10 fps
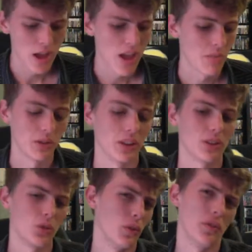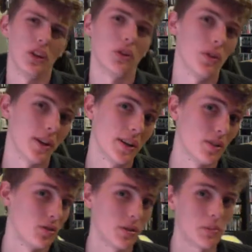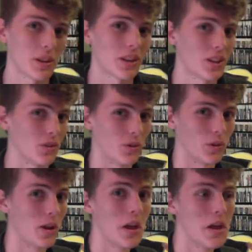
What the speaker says: me like do a video on or something, or